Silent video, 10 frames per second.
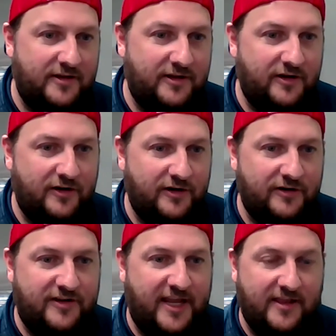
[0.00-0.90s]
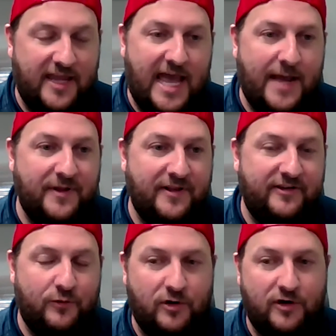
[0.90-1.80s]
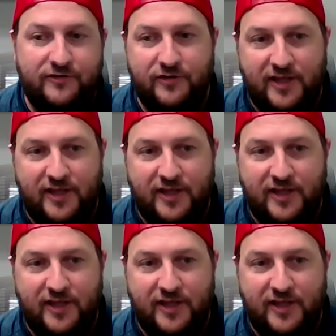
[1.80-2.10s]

your your daily habits in order to